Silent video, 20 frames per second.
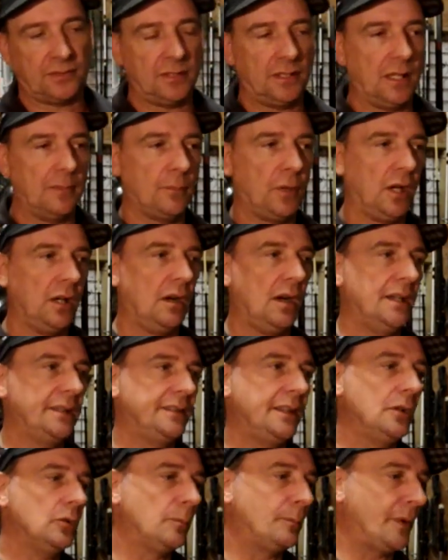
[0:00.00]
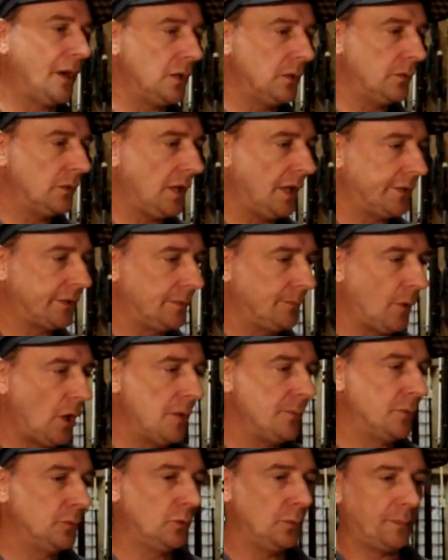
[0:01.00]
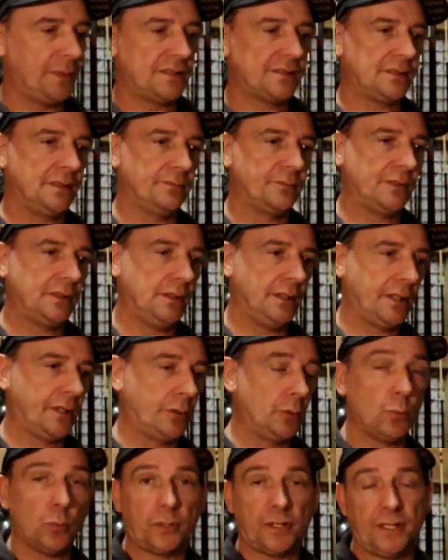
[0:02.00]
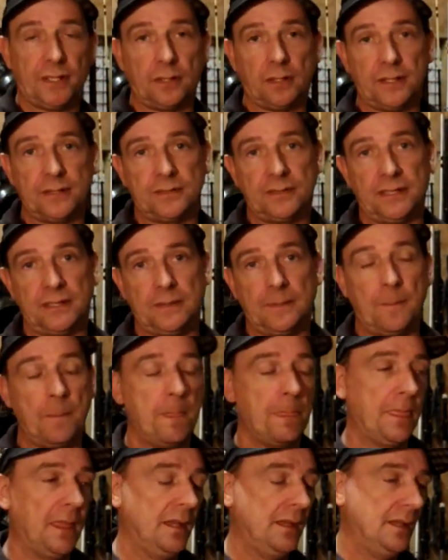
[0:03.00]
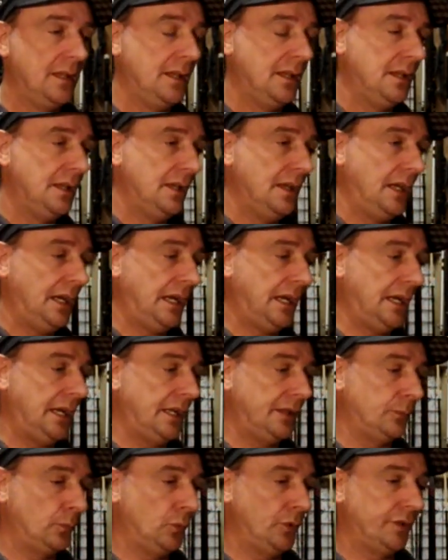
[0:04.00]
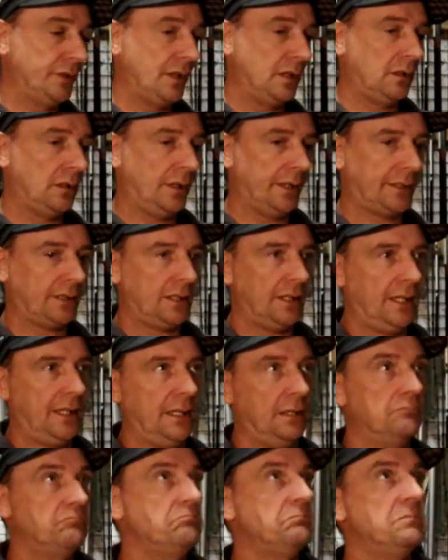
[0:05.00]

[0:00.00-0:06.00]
You know, my ideal boat at the moment would be something like an Orkney 19, and with like a,